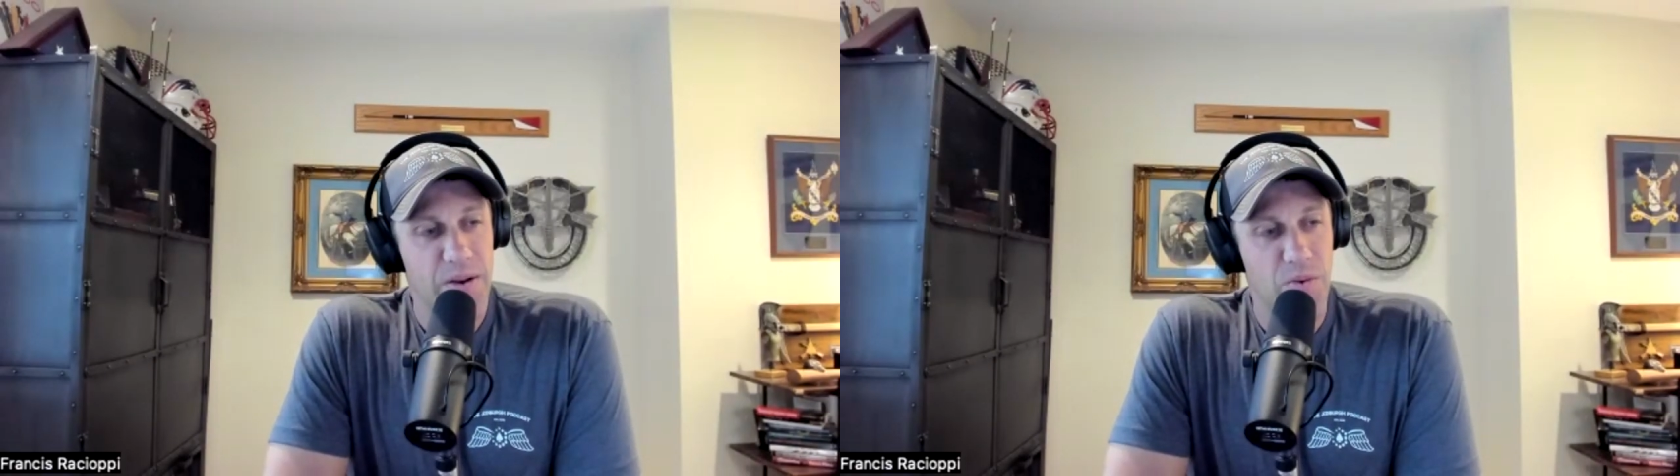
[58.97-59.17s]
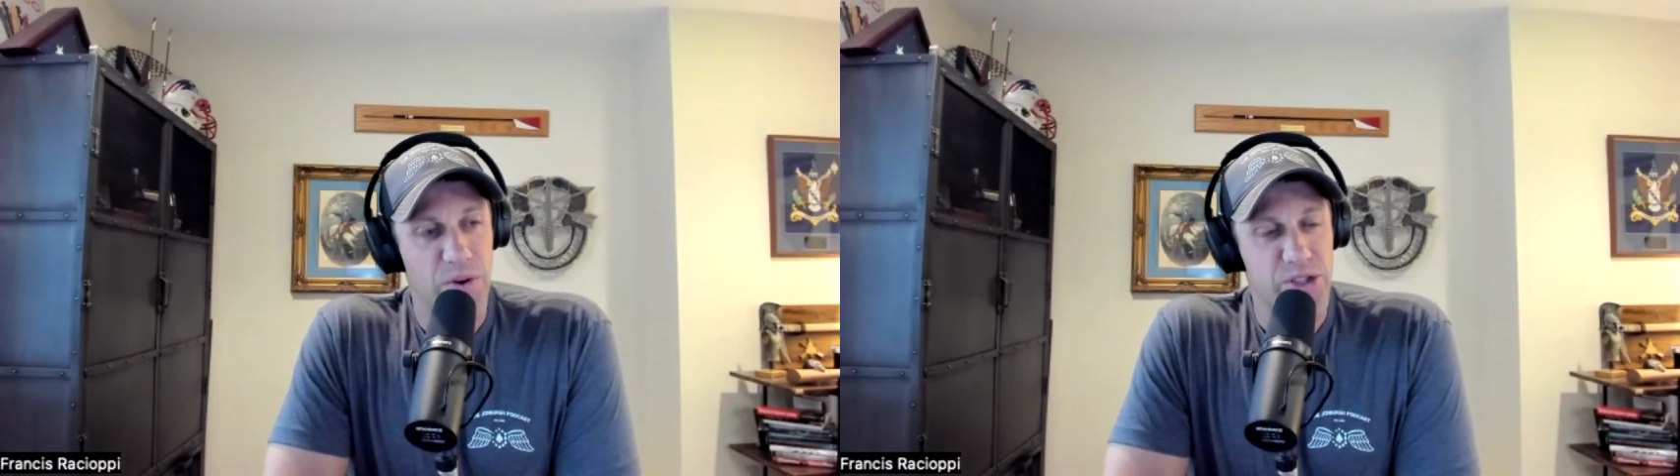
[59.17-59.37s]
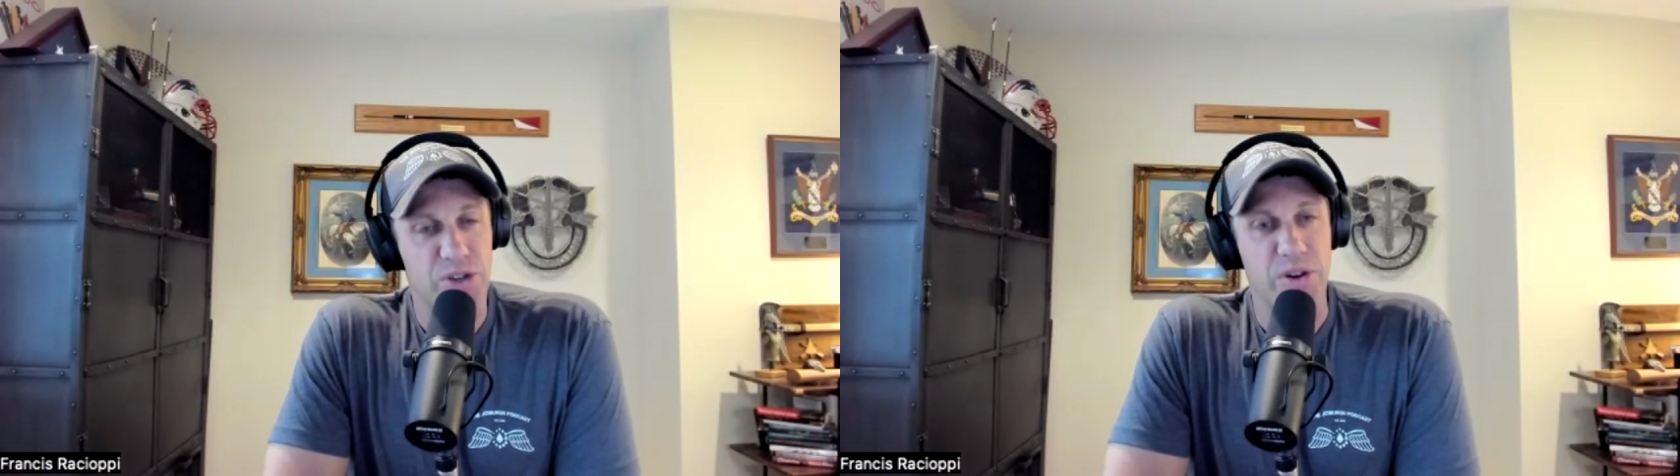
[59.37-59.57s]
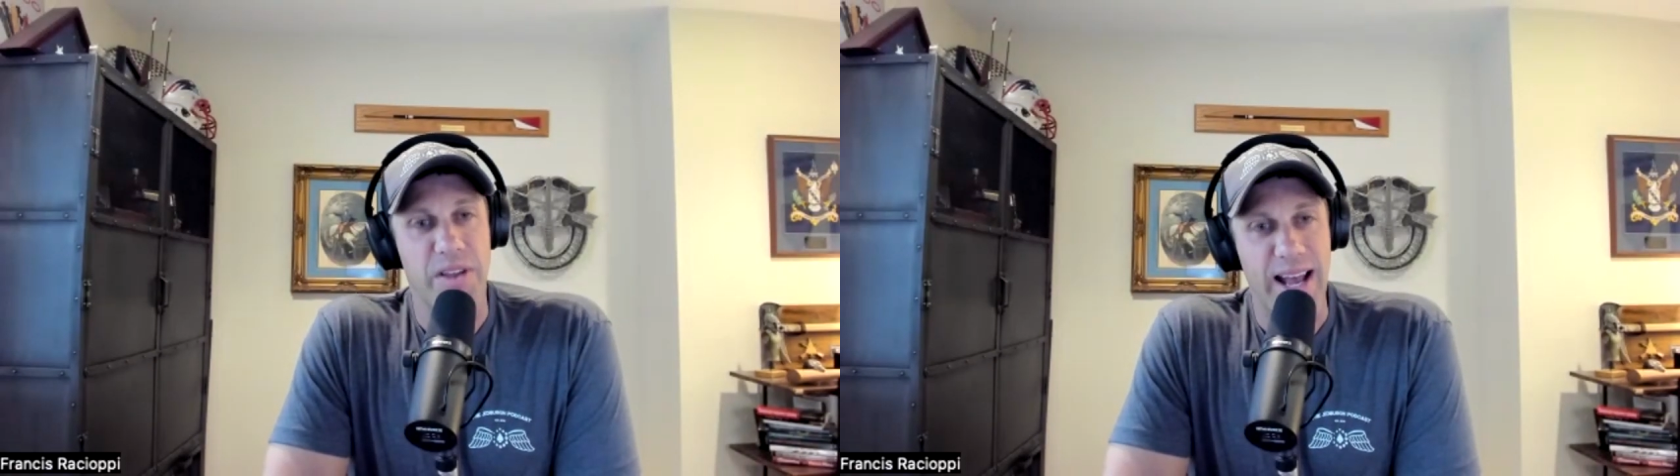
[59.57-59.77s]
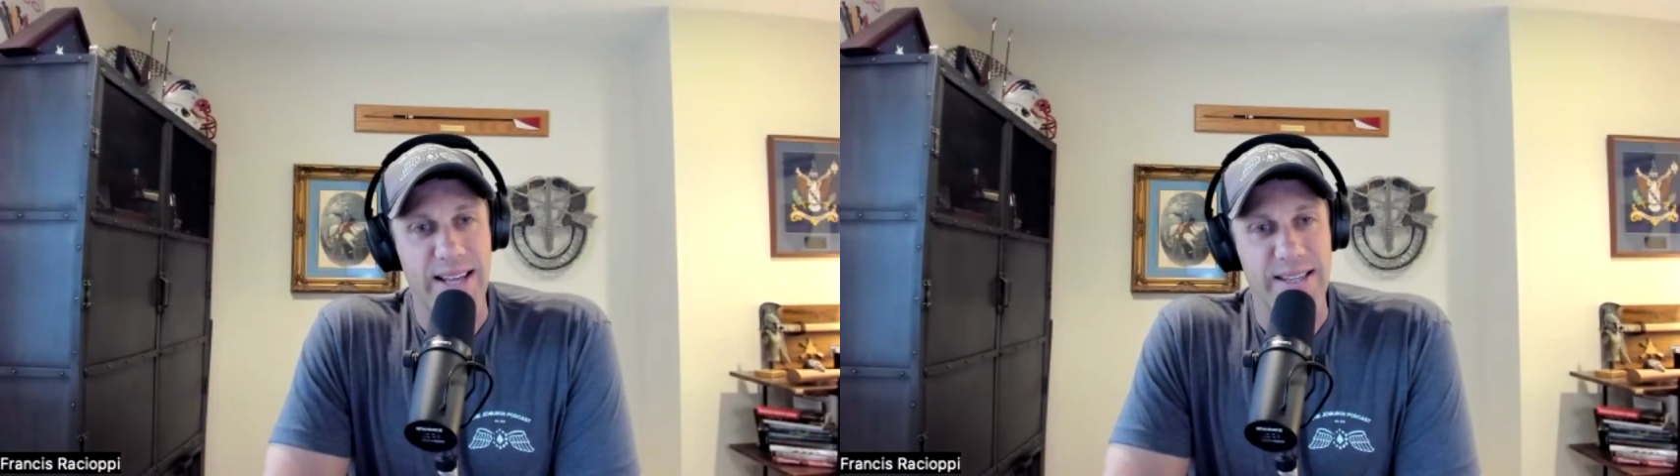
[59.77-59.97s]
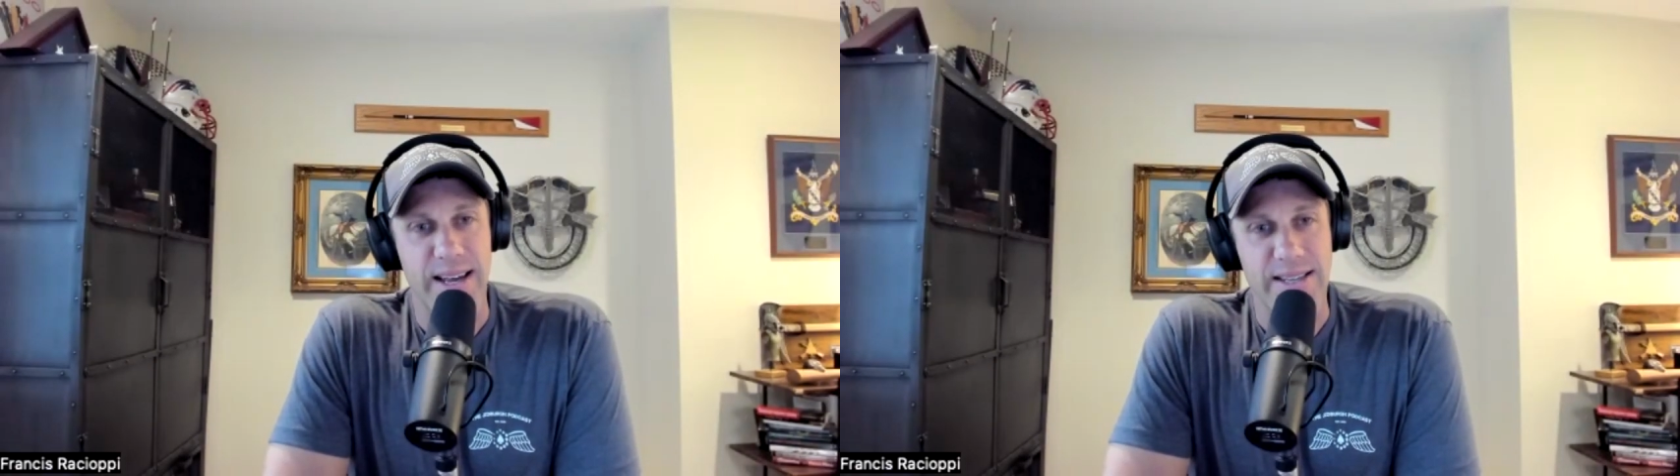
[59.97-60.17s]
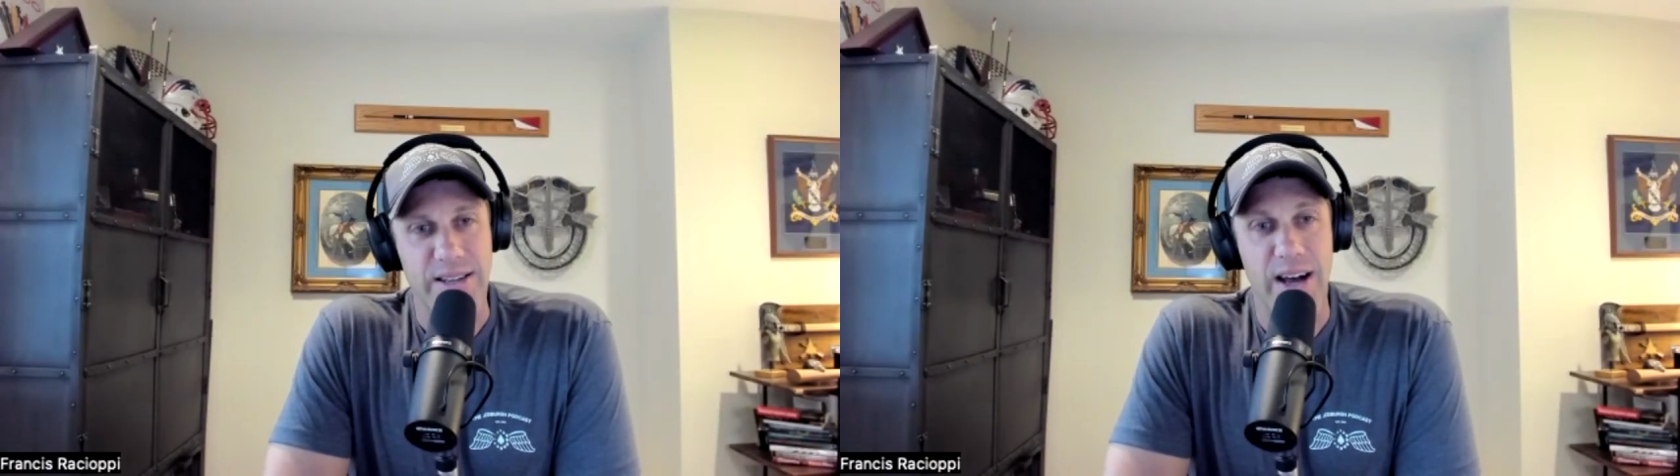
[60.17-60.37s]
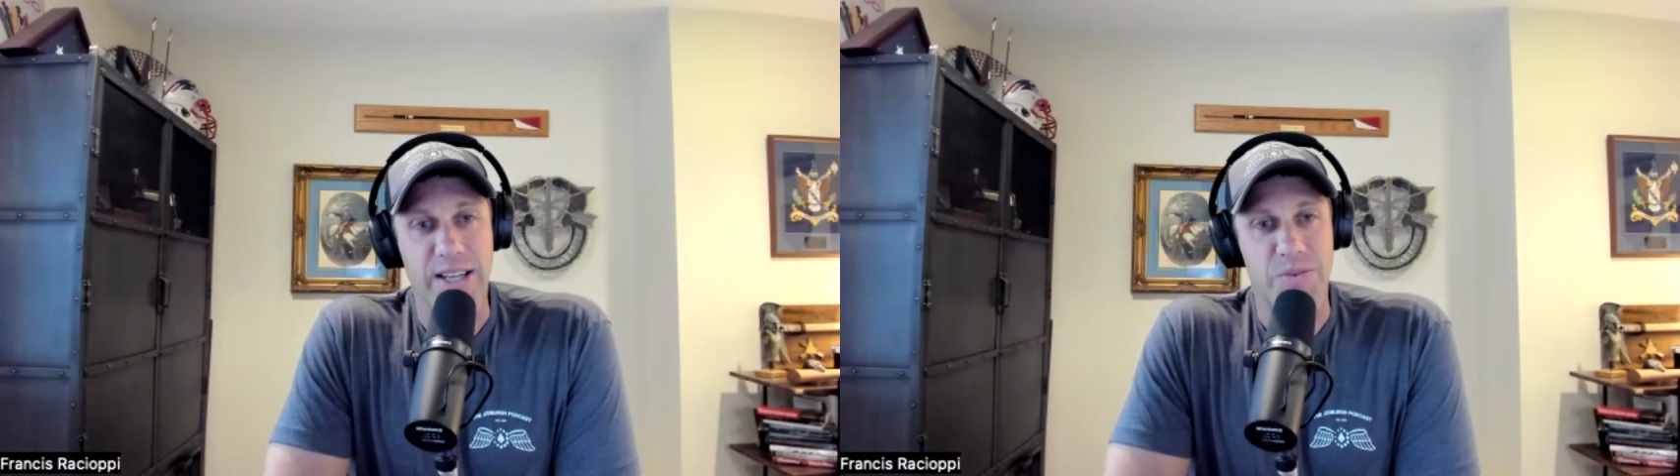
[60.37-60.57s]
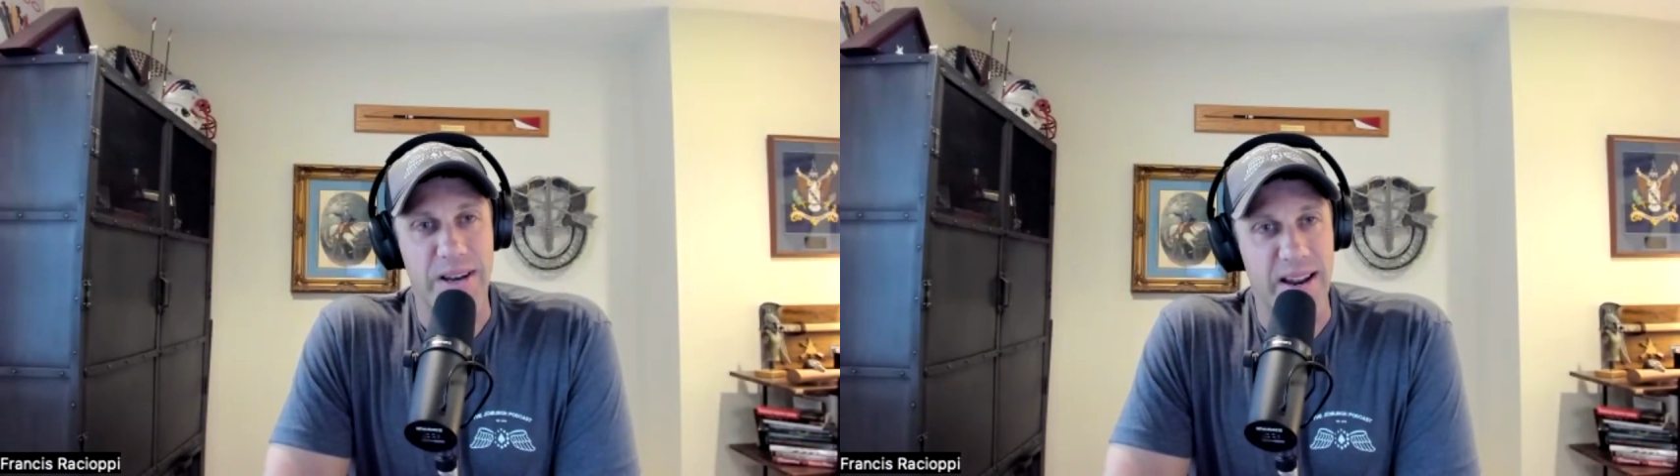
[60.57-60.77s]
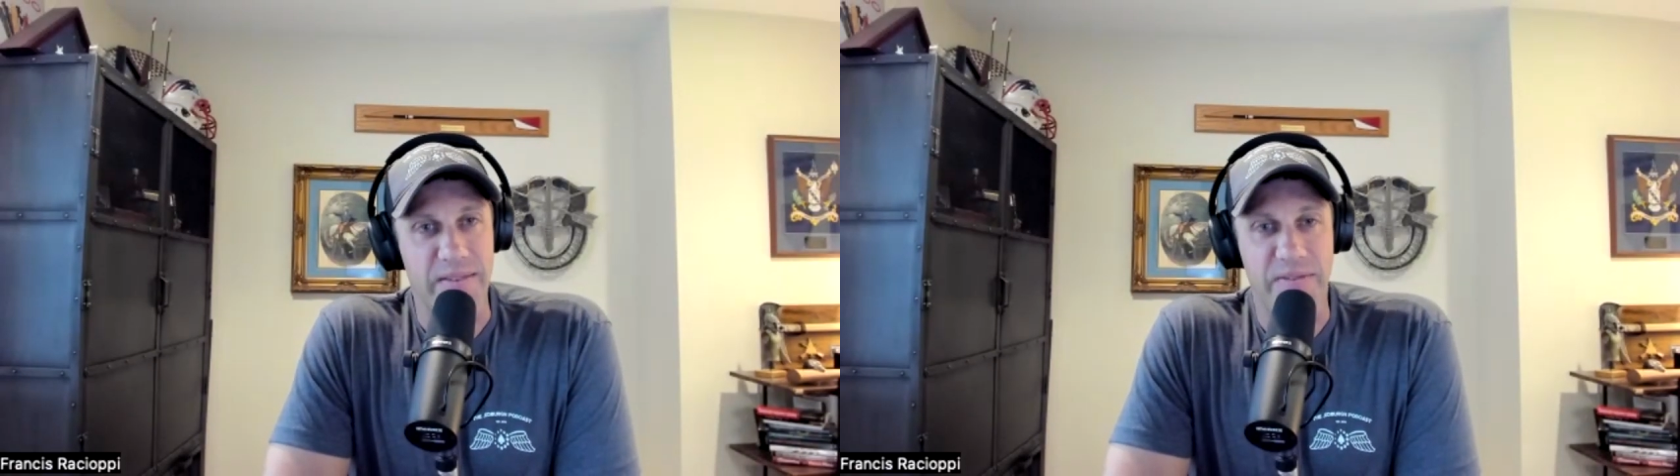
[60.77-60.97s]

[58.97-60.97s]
was certainly as a, as a husband and a